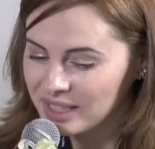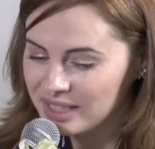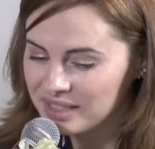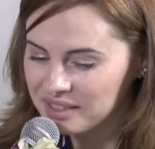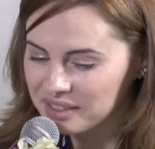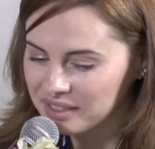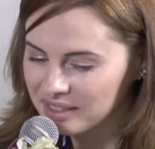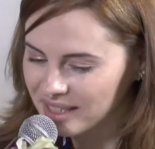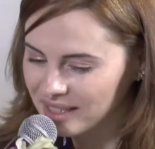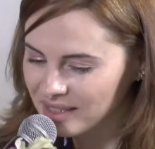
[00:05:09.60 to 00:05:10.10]

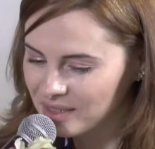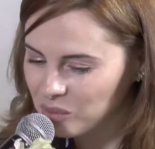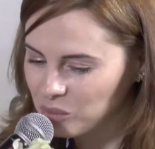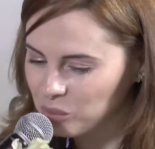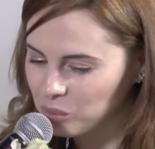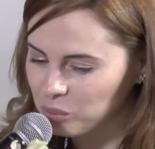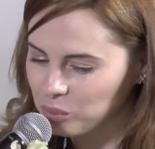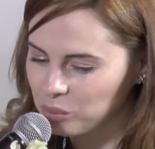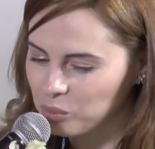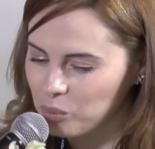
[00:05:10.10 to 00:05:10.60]
Until then,
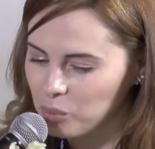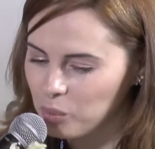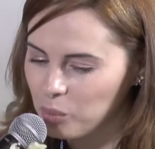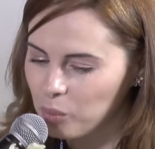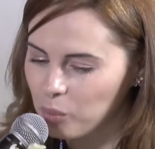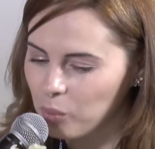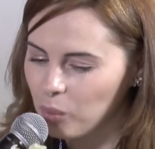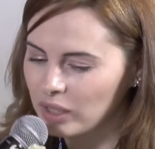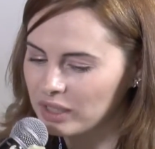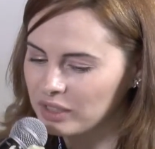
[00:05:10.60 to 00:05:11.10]

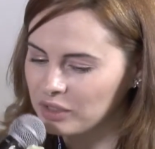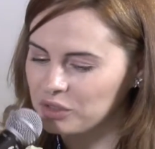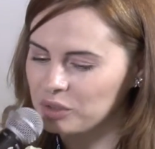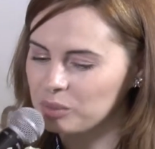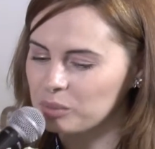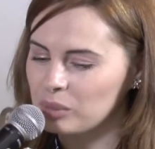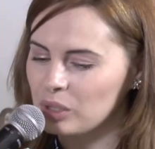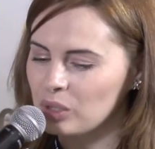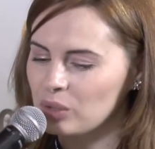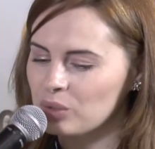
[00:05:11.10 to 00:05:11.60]
what are
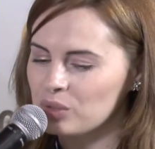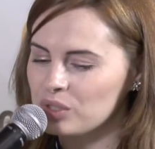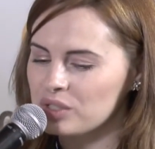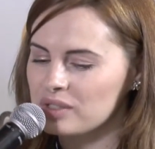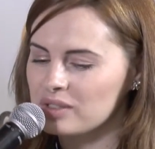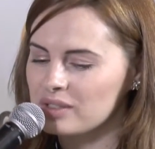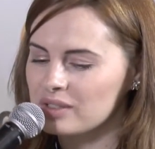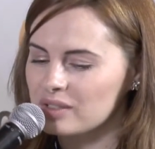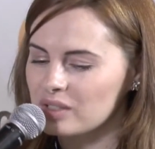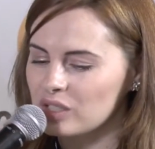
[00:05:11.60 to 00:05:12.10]
the most